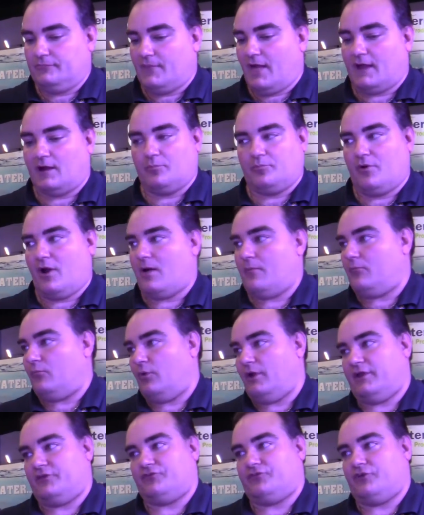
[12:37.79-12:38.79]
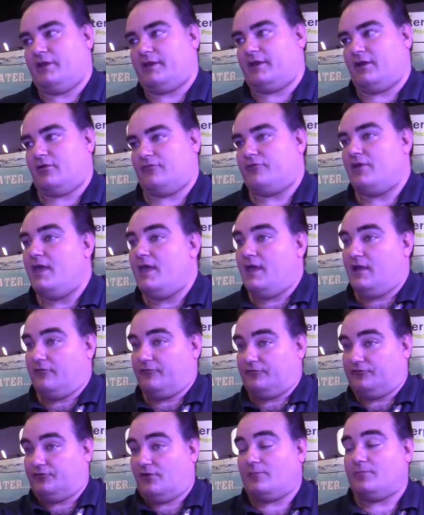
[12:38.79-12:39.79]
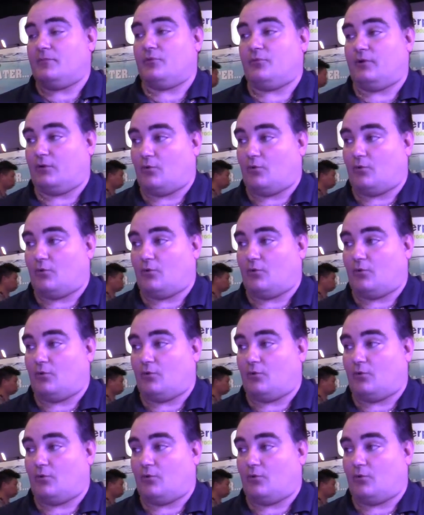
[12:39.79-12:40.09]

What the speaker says: Not a problem, we get you taken care of. If it's something that